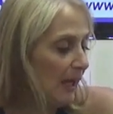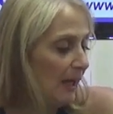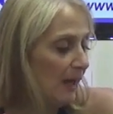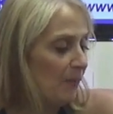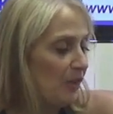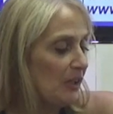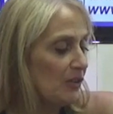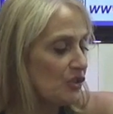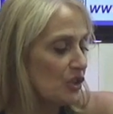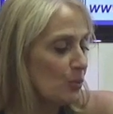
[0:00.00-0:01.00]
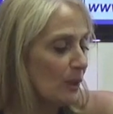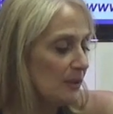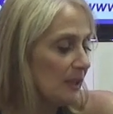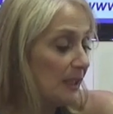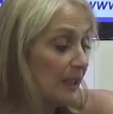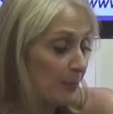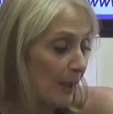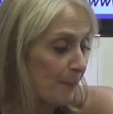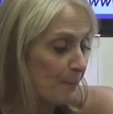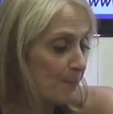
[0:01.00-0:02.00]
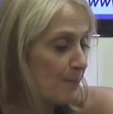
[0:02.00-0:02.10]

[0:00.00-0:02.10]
Um, Venus just went into Libra.